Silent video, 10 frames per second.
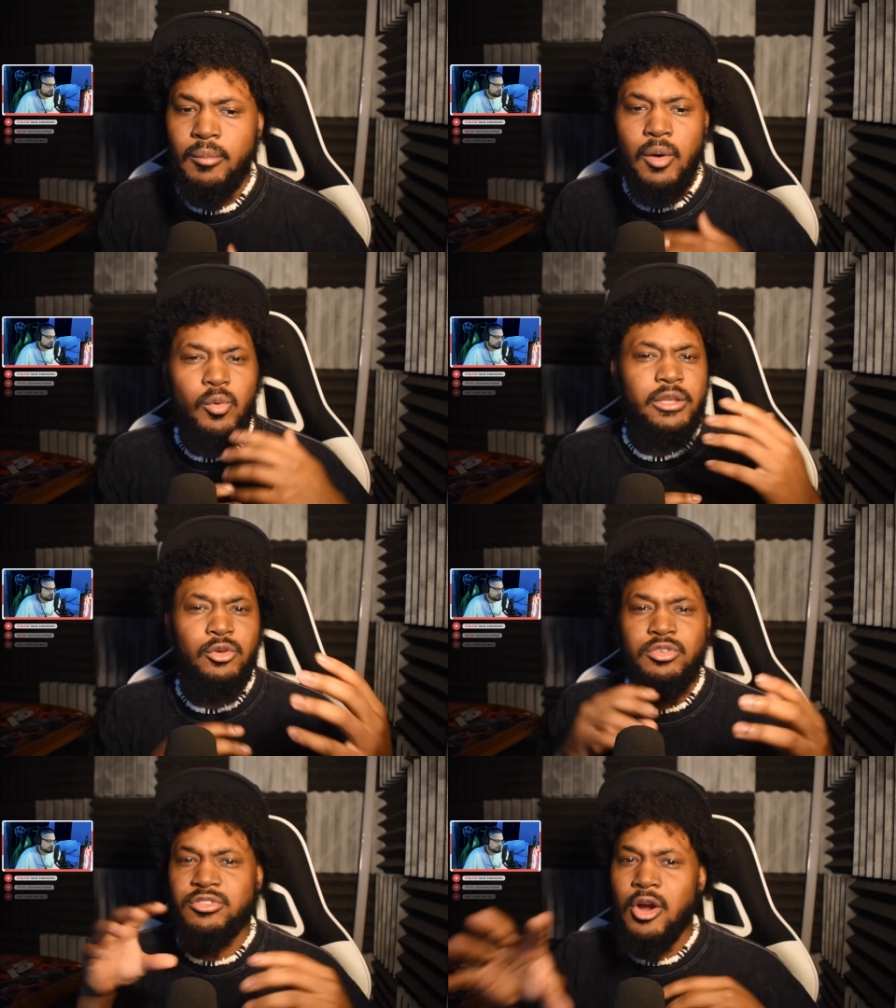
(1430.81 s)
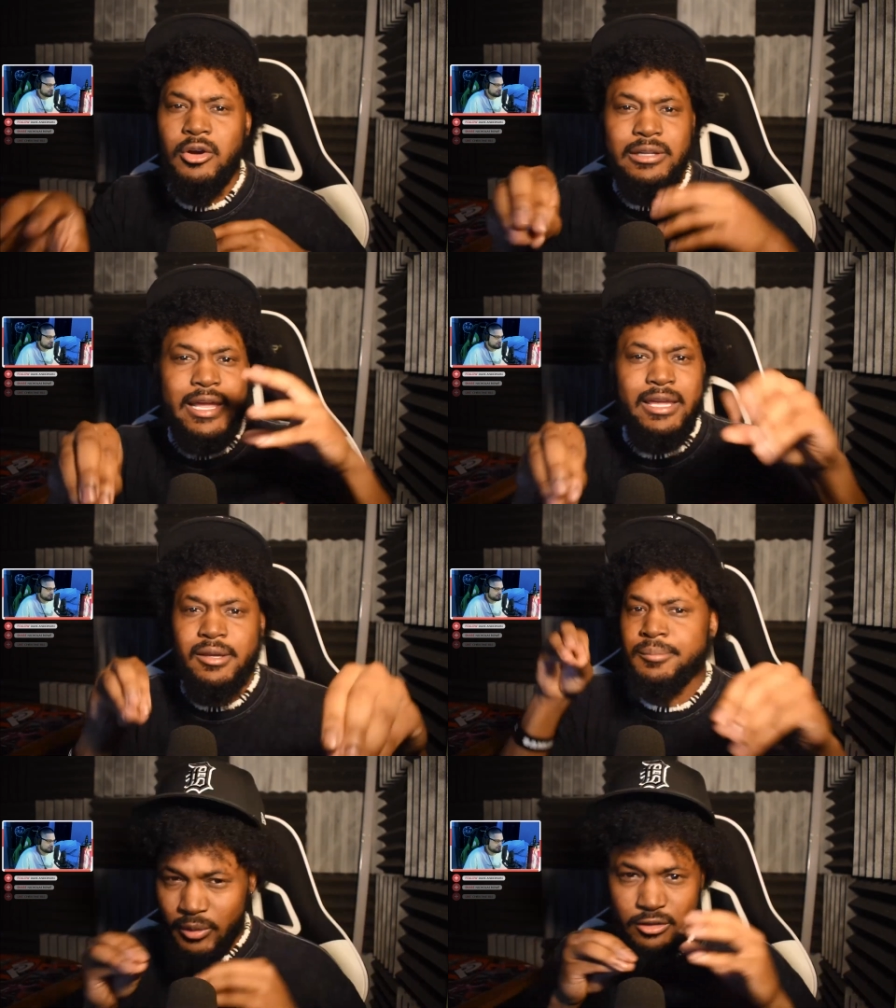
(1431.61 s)
But when you start
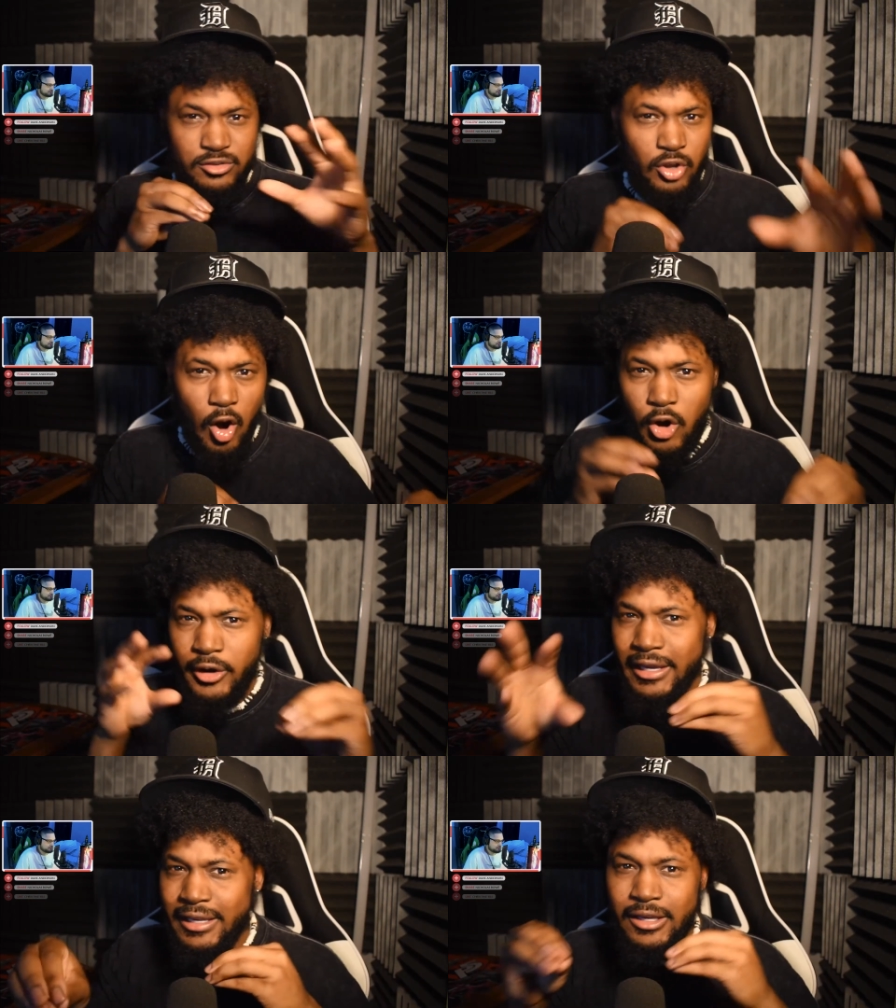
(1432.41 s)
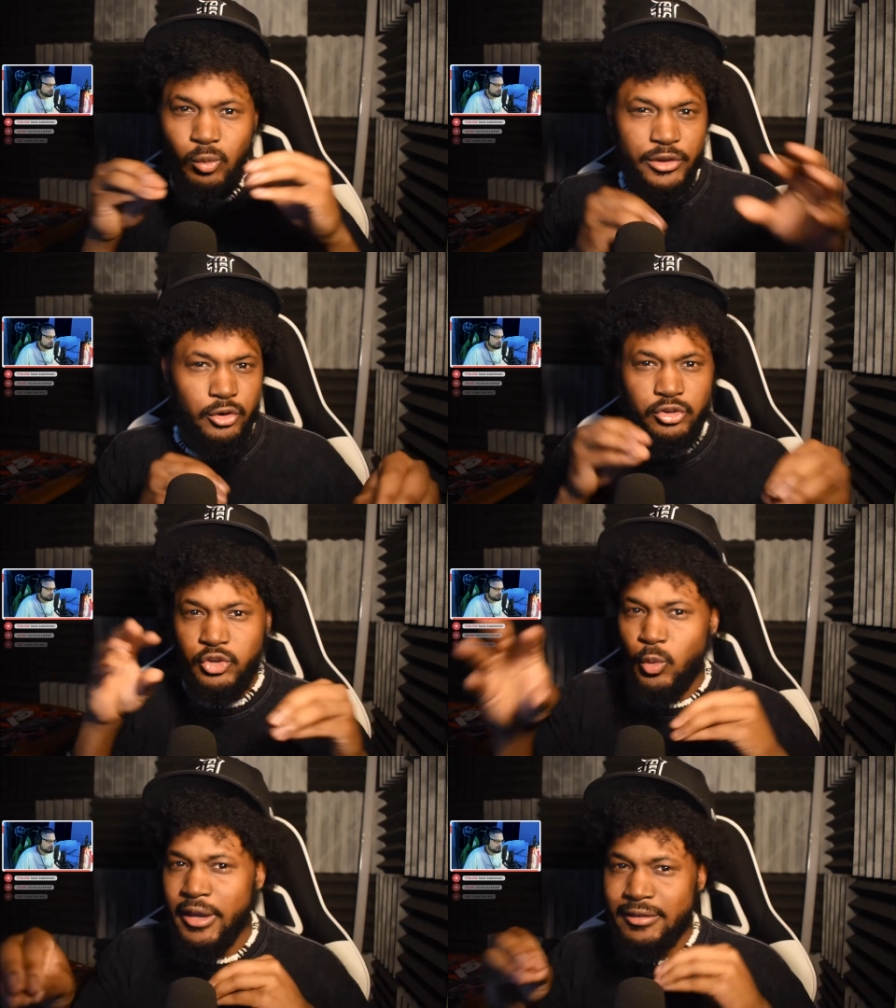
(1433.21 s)
when it's targeted, when you're
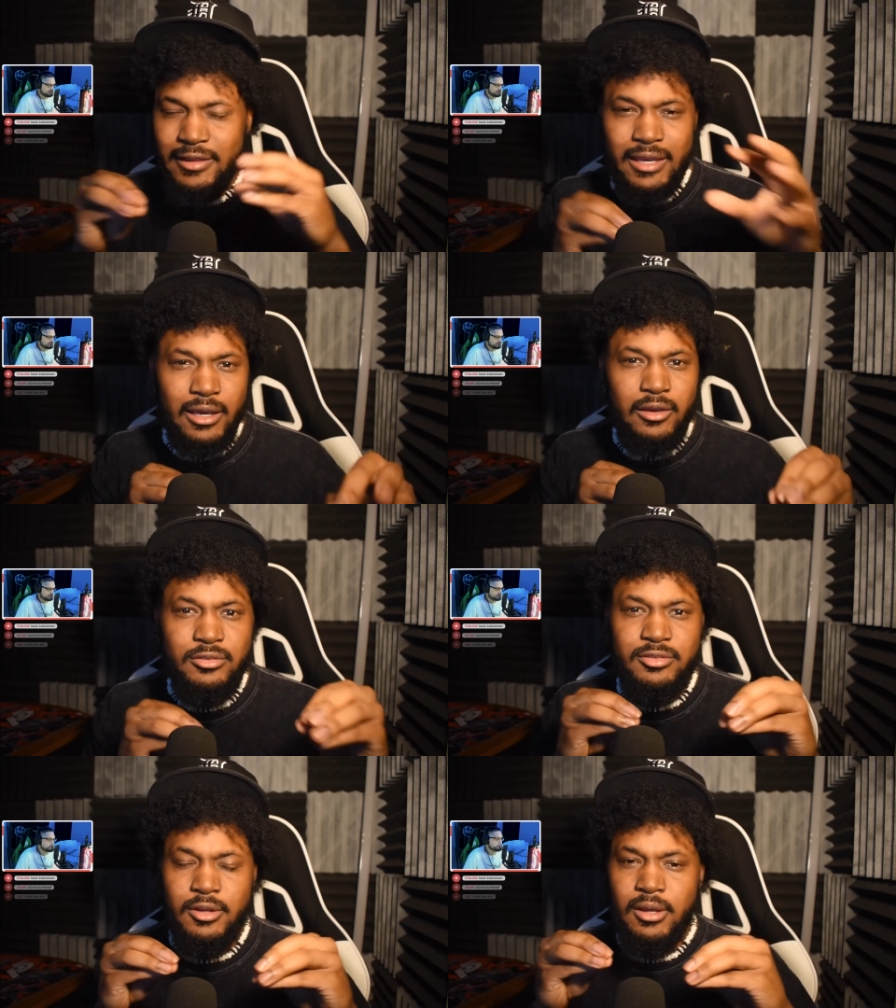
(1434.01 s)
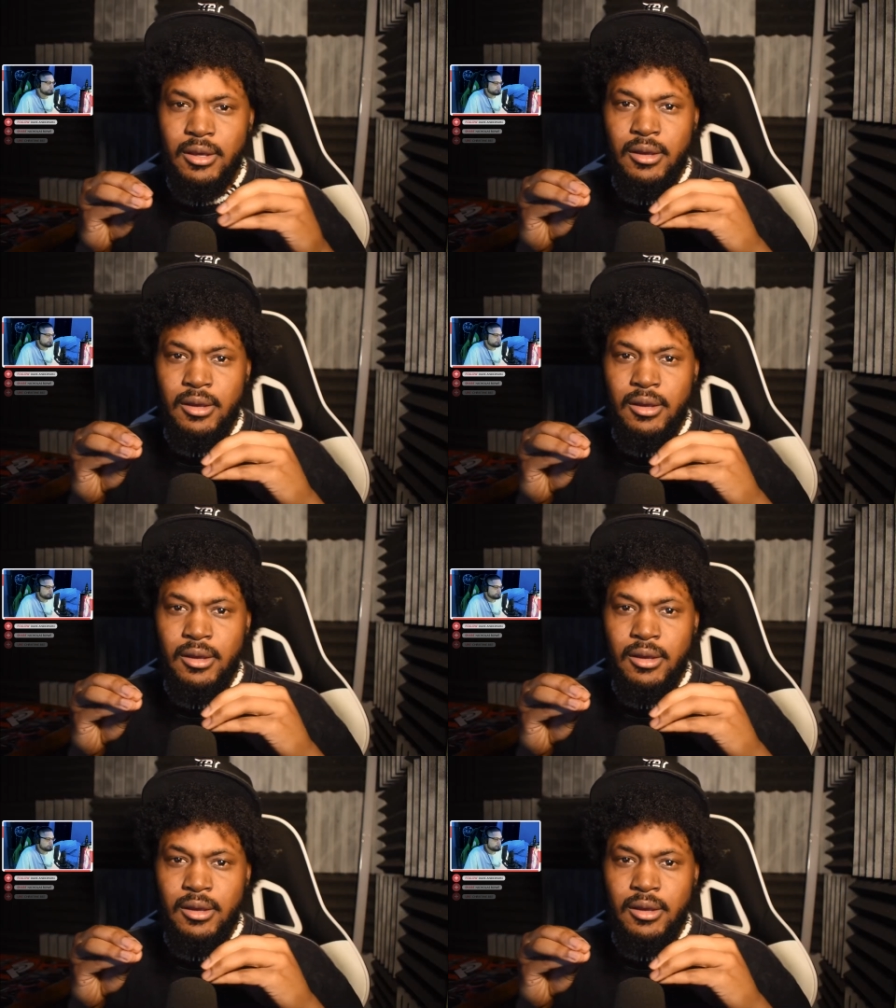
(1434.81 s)
doing things